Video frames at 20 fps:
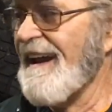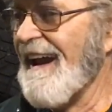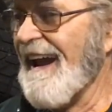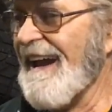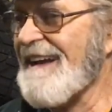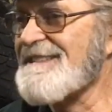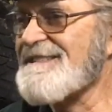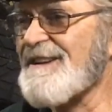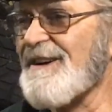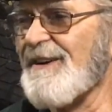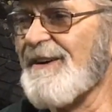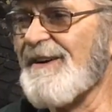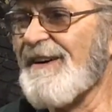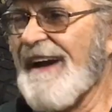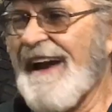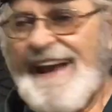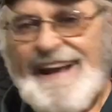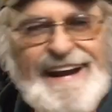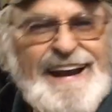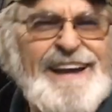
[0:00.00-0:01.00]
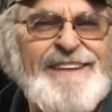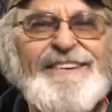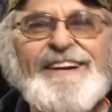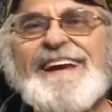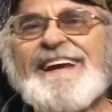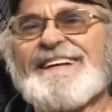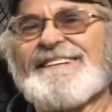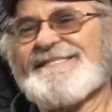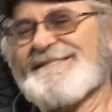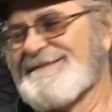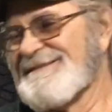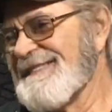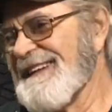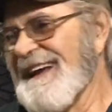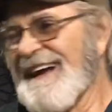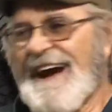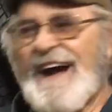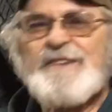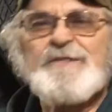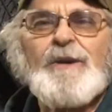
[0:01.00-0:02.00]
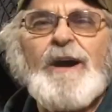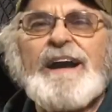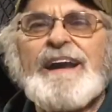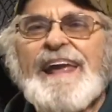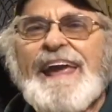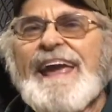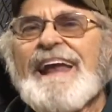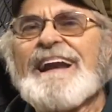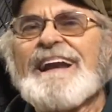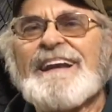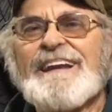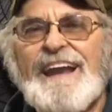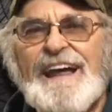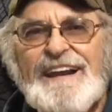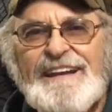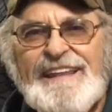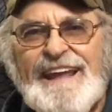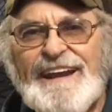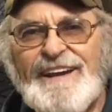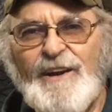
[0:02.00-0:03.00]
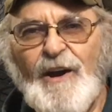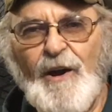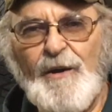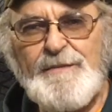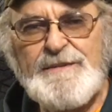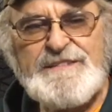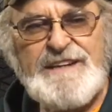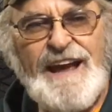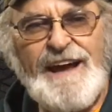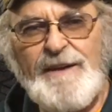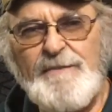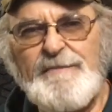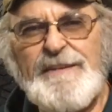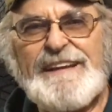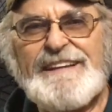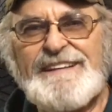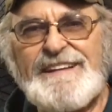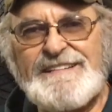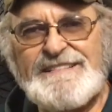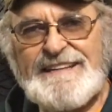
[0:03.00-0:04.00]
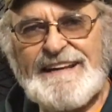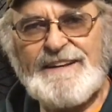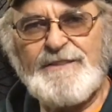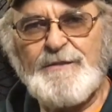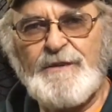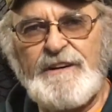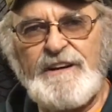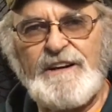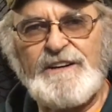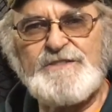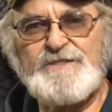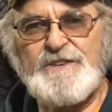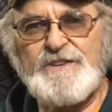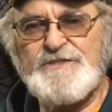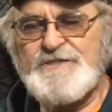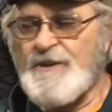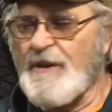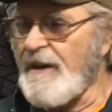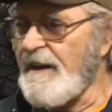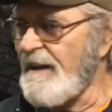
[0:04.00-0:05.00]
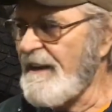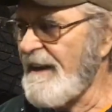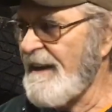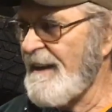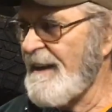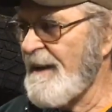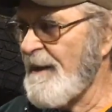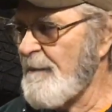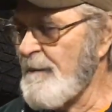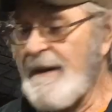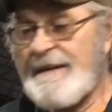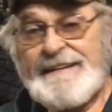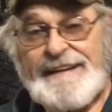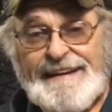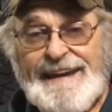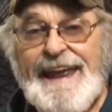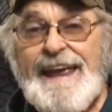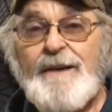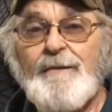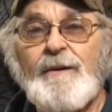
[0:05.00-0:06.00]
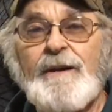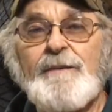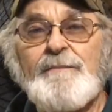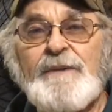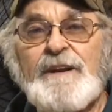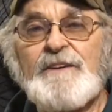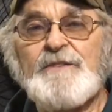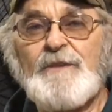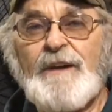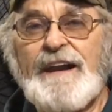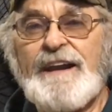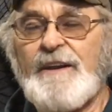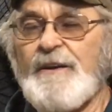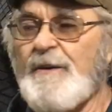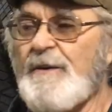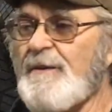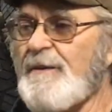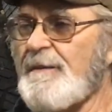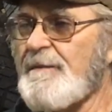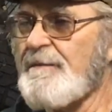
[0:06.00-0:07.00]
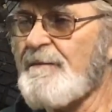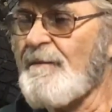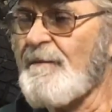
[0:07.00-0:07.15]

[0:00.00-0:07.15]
And so, at any rate, I'll try to edit a lot of that garbage out and make this introduction short. But today what I'm going to try to do